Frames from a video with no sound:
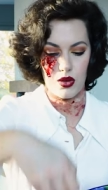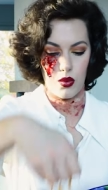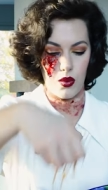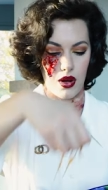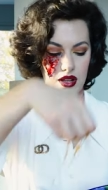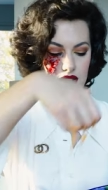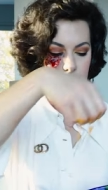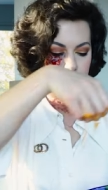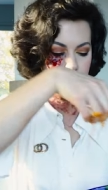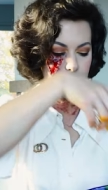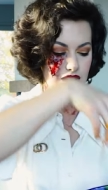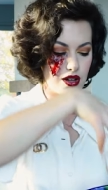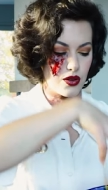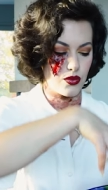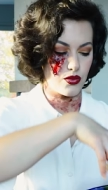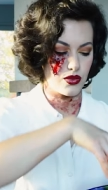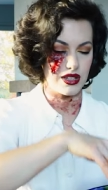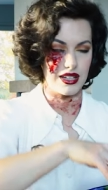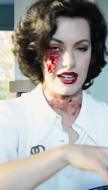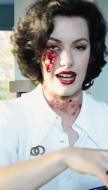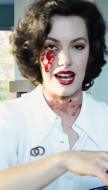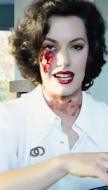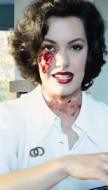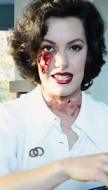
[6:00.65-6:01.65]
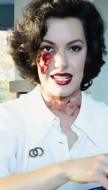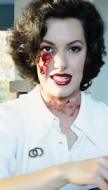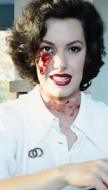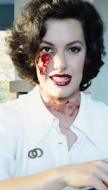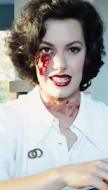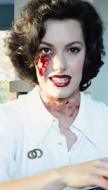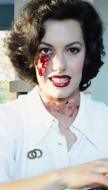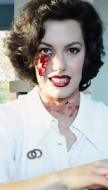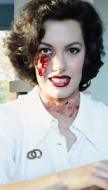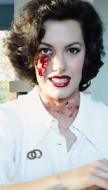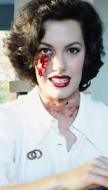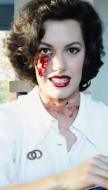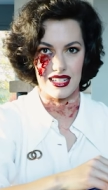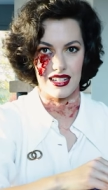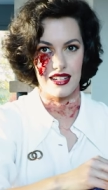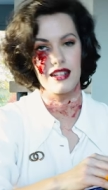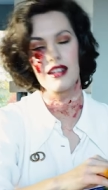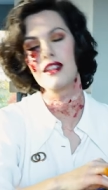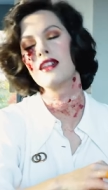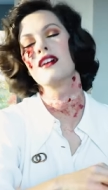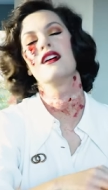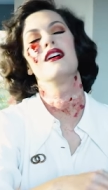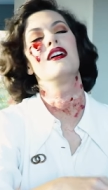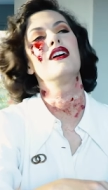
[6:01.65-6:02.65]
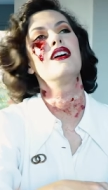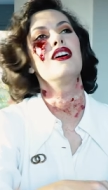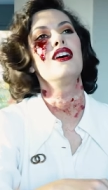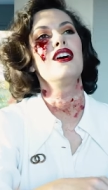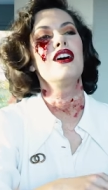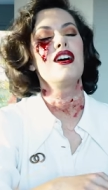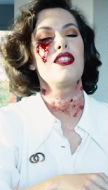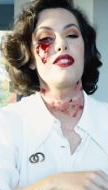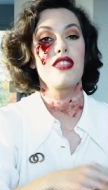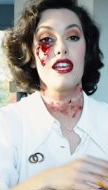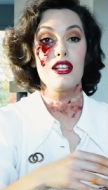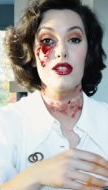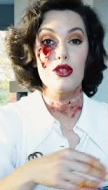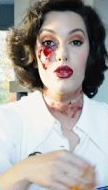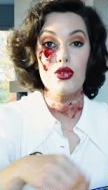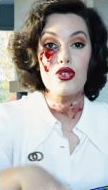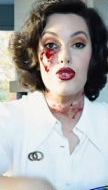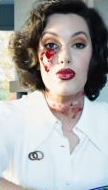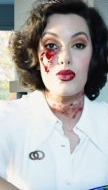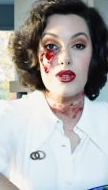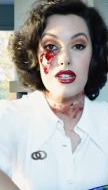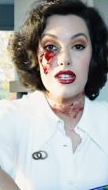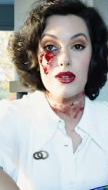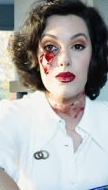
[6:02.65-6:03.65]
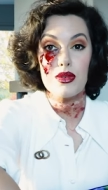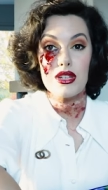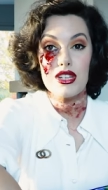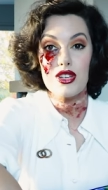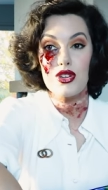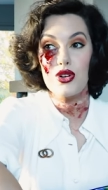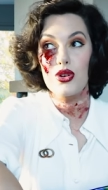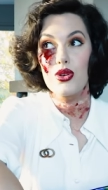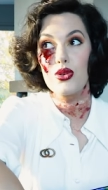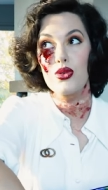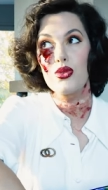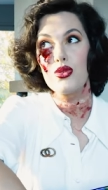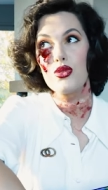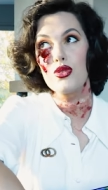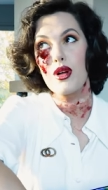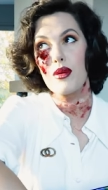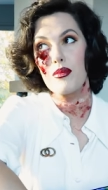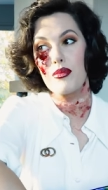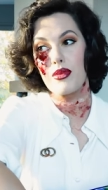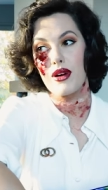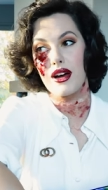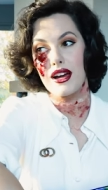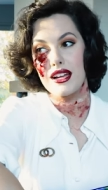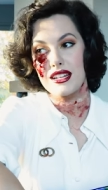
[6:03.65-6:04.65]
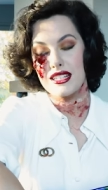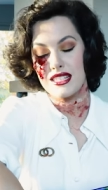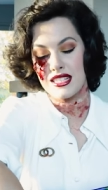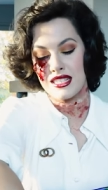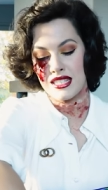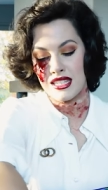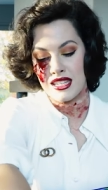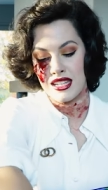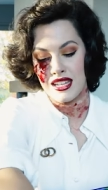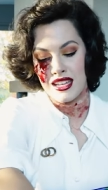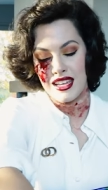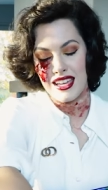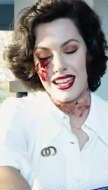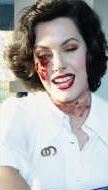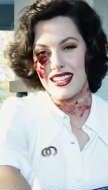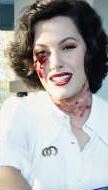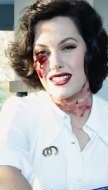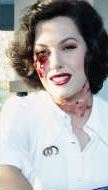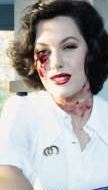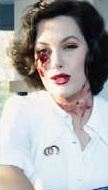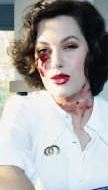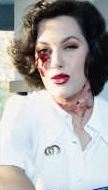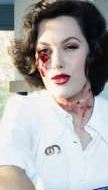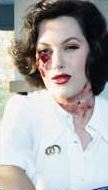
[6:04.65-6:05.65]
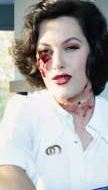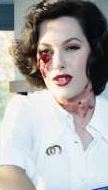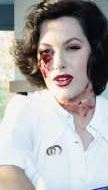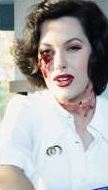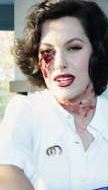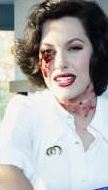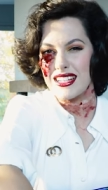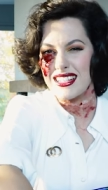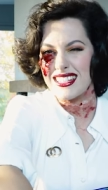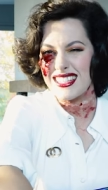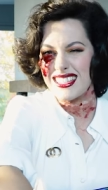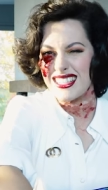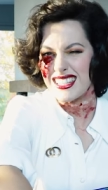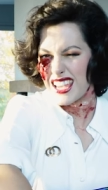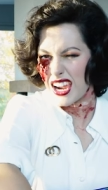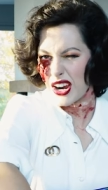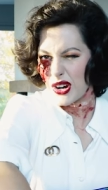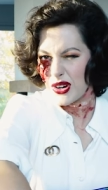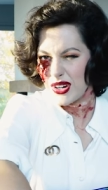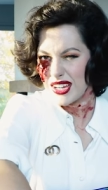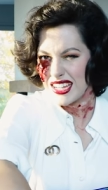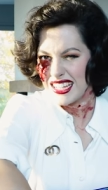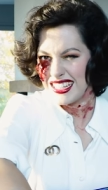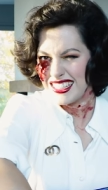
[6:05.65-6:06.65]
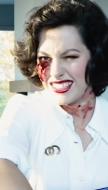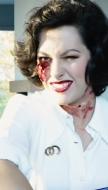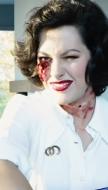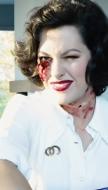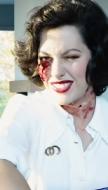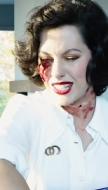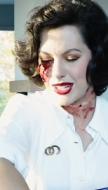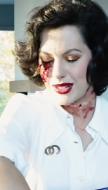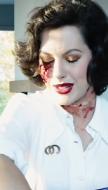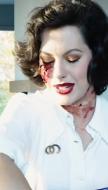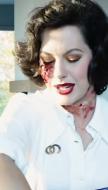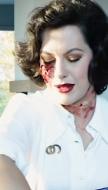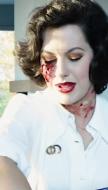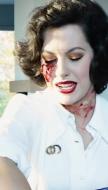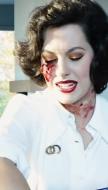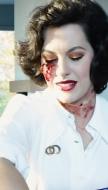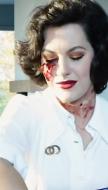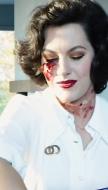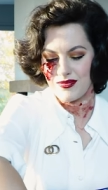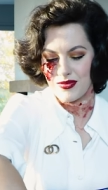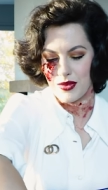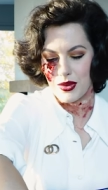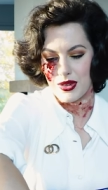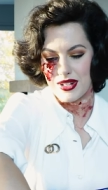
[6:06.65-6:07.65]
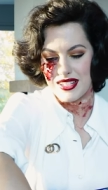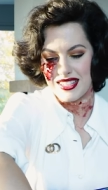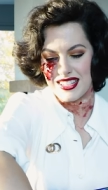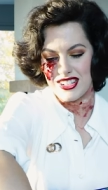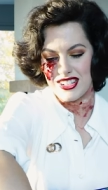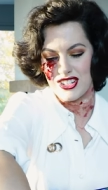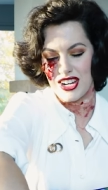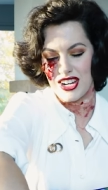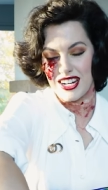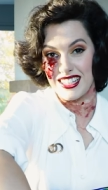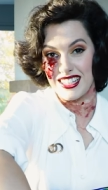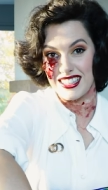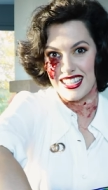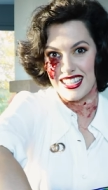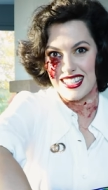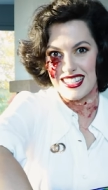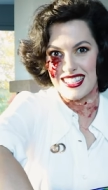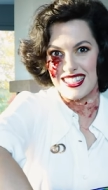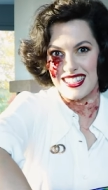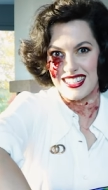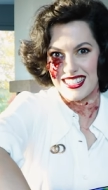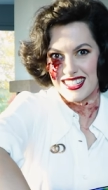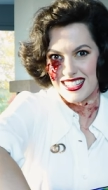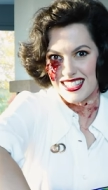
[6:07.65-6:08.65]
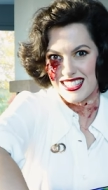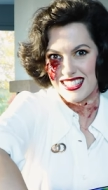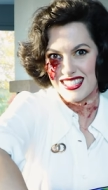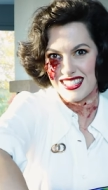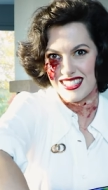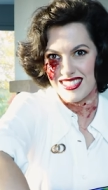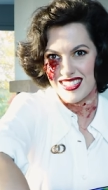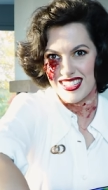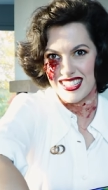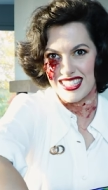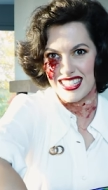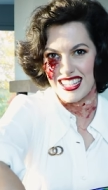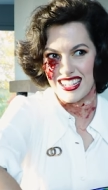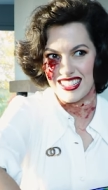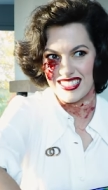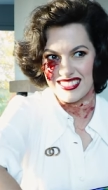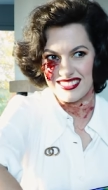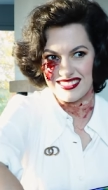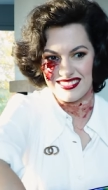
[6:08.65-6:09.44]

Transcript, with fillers: the ones that are really artistically done, they look really, really cool, but it doesn't look very scary. You know what I mean? Whereas the jack-o'-lantern just, yeah,